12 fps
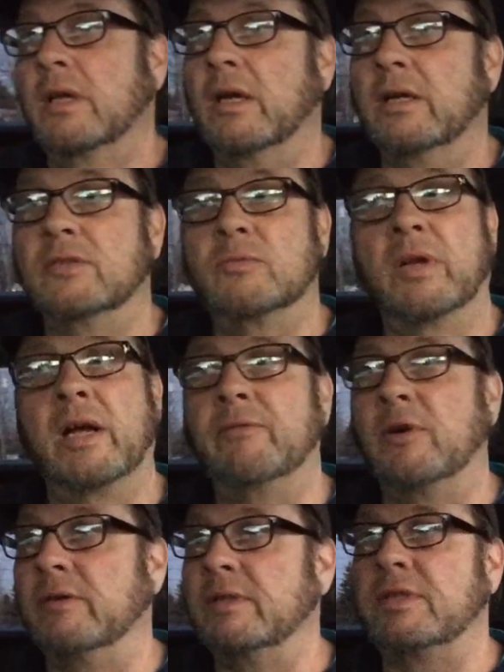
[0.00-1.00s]
It's what I've
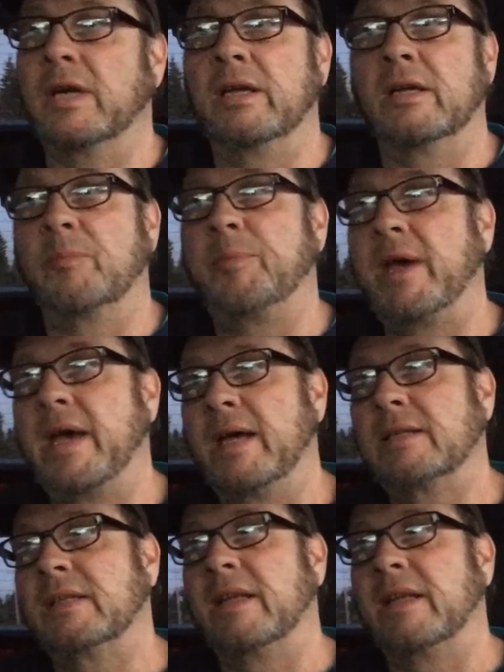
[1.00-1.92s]
always done in the past.